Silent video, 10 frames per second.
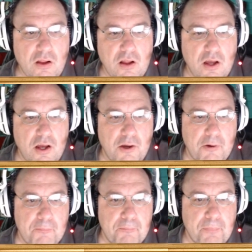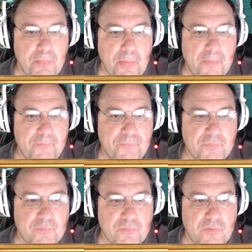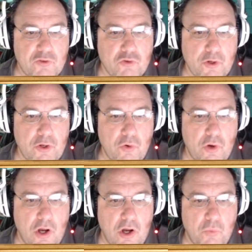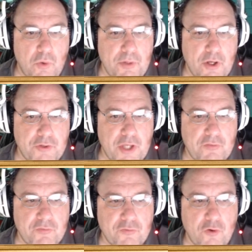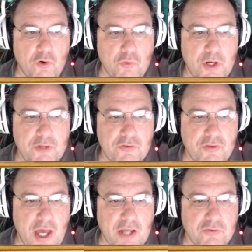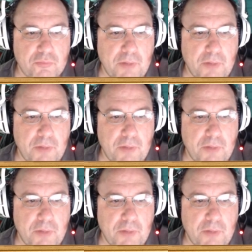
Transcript: Um, the trio uh, will be on Yavin 4 when it's attacked.